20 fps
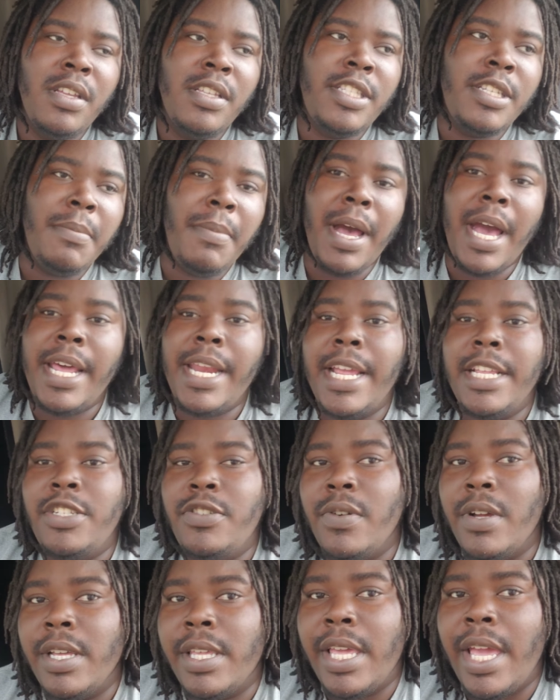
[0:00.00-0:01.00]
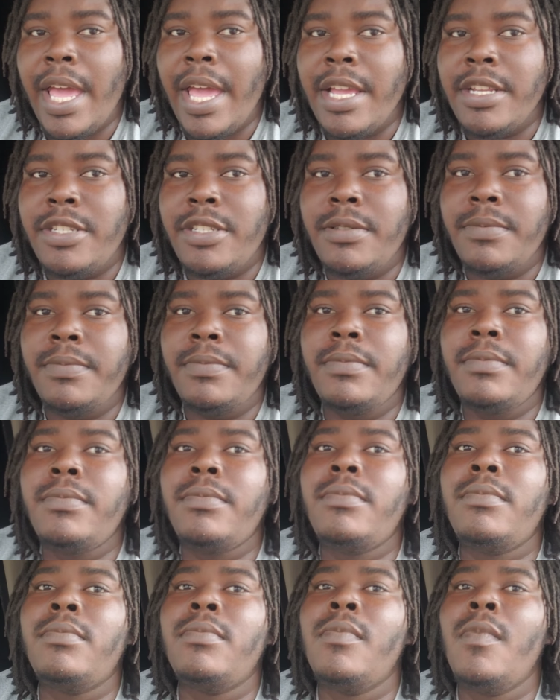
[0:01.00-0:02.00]
to buy that truck cash?
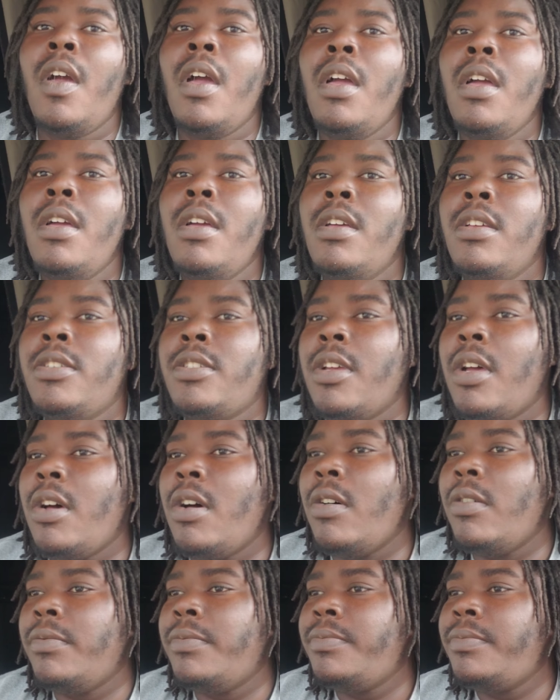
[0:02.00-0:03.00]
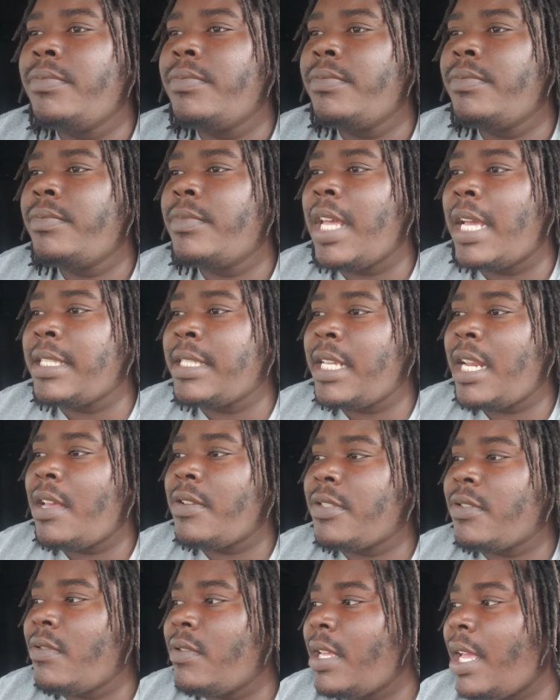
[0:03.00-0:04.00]
So I said I
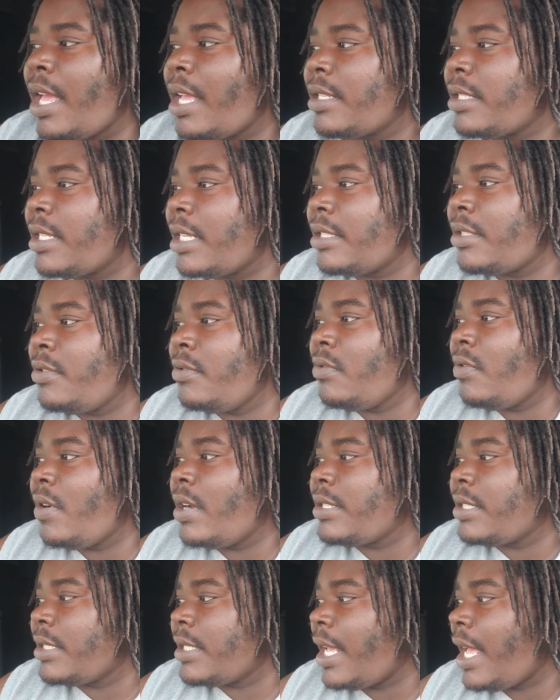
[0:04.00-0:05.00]
was going to ask like 2 questions.